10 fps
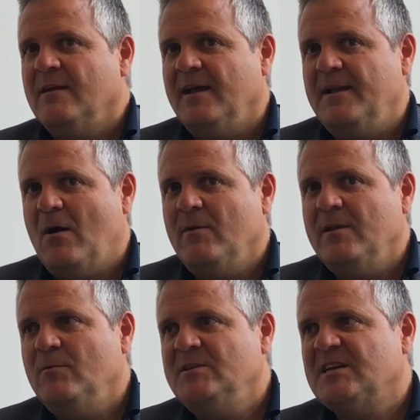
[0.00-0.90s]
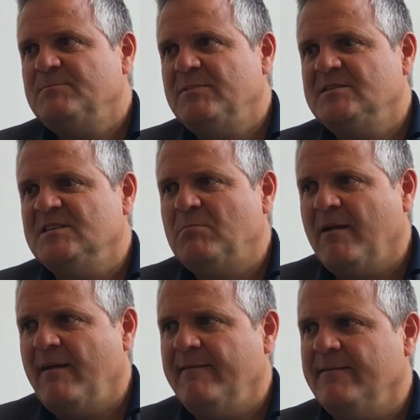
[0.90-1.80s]
and now in which aspects this
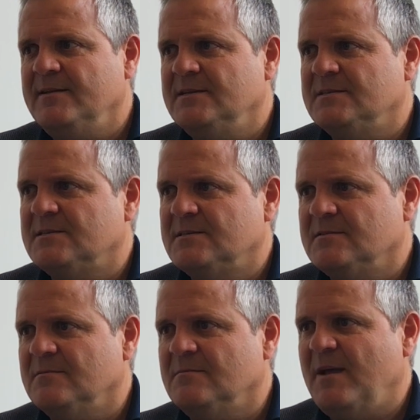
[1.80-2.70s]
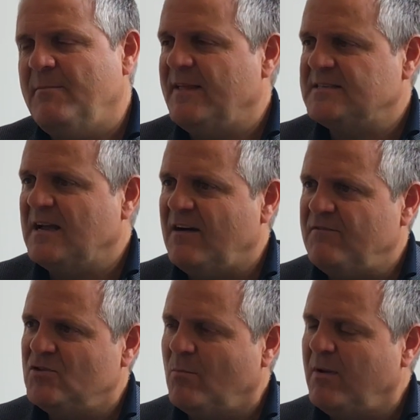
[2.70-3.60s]
player maybe doesn't have
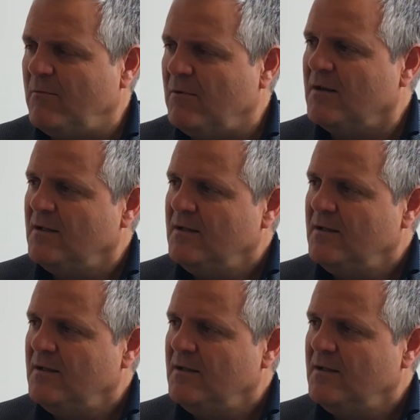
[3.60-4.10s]
a top level.